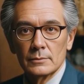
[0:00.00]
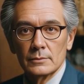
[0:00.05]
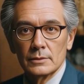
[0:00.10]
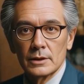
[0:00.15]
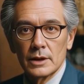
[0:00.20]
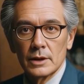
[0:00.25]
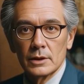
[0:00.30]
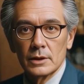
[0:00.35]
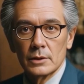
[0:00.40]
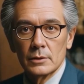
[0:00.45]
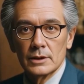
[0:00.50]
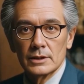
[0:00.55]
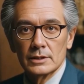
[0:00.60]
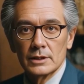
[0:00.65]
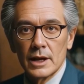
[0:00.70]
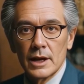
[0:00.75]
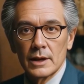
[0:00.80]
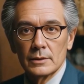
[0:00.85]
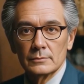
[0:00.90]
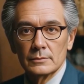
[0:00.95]
Failure is
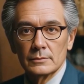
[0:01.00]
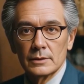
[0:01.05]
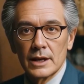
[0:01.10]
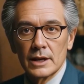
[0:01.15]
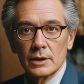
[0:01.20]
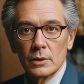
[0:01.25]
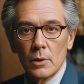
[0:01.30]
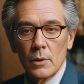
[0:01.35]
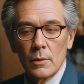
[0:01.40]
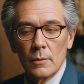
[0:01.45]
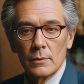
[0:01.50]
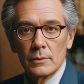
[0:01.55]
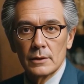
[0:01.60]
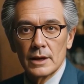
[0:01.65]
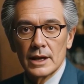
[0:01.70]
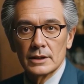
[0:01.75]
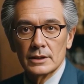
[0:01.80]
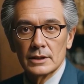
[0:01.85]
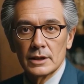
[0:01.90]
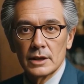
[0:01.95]
not fatal.
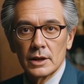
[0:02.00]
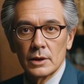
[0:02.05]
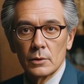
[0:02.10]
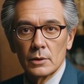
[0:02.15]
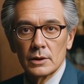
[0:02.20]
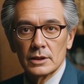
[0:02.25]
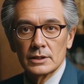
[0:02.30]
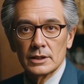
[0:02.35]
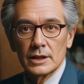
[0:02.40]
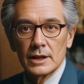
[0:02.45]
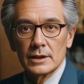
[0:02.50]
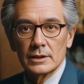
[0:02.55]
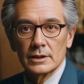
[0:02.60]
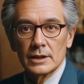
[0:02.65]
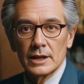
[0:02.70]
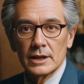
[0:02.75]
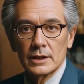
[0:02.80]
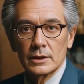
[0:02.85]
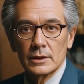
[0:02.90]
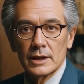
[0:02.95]
It is the courage to
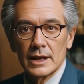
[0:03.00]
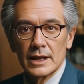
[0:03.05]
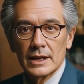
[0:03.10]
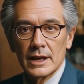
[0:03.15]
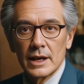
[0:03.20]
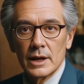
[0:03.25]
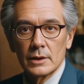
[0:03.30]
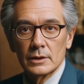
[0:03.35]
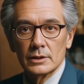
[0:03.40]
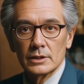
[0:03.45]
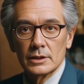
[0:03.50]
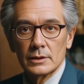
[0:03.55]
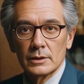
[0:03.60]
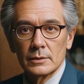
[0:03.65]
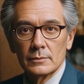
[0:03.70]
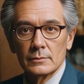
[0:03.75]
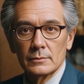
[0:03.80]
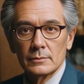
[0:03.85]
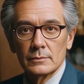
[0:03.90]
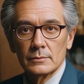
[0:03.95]
continue that counts.
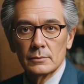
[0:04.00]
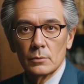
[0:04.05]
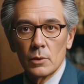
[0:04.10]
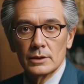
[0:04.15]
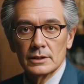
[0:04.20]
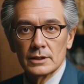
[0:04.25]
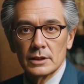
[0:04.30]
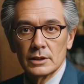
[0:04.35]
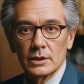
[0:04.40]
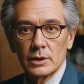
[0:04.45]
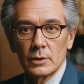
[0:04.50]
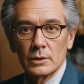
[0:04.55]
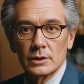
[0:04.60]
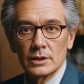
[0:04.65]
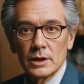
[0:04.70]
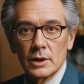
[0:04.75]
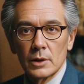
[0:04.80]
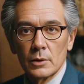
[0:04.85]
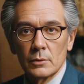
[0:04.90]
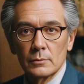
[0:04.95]
Winston
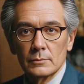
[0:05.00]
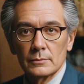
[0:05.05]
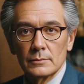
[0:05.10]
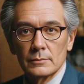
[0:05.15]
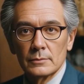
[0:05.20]
Churchill.